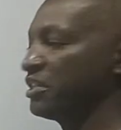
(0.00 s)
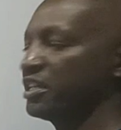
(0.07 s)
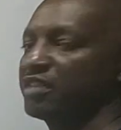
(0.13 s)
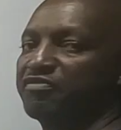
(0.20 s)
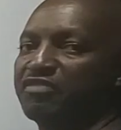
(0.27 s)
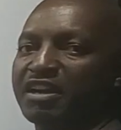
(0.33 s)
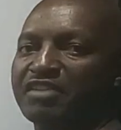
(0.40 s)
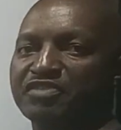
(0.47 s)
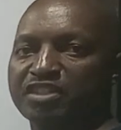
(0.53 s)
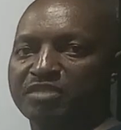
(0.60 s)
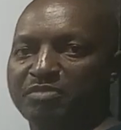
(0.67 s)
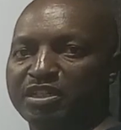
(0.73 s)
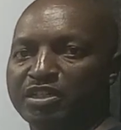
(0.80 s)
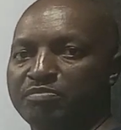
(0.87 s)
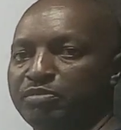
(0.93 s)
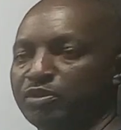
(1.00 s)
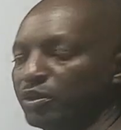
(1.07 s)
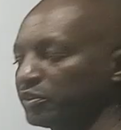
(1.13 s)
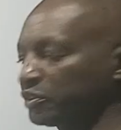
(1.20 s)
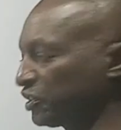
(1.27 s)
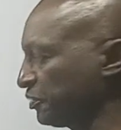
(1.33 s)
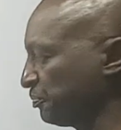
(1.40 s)
35 cement
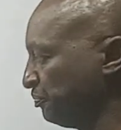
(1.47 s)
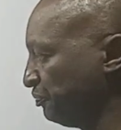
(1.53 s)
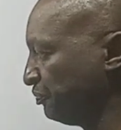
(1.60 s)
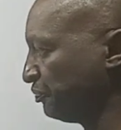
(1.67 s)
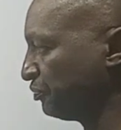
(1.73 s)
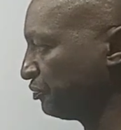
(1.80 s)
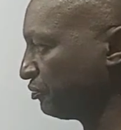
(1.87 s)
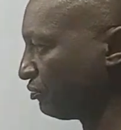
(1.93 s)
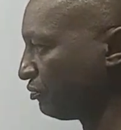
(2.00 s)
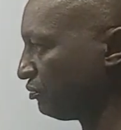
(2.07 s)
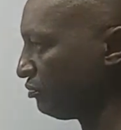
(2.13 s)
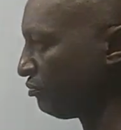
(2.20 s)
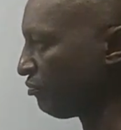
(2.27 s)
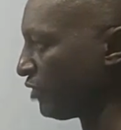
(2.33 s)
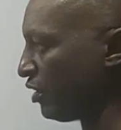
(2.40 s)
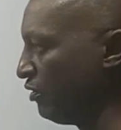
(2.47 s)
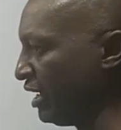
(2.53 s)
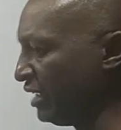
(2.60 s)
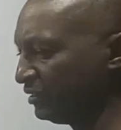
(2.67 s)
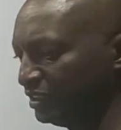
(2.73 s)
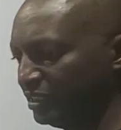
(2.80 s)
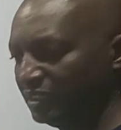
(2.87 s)
blocks. All
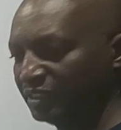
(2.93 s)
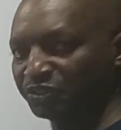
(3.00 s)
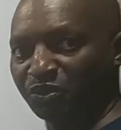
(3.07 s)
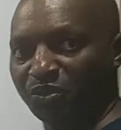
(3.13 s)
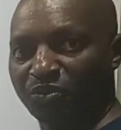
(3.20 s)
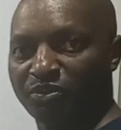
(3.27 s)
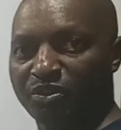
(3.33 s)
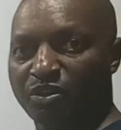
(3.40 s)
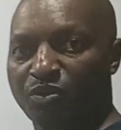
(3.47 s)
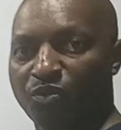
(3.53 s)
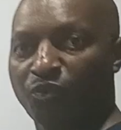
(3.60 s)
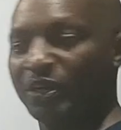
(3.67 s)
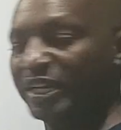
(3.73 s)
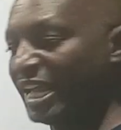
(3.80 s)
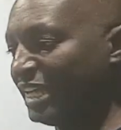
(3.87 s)
right? So when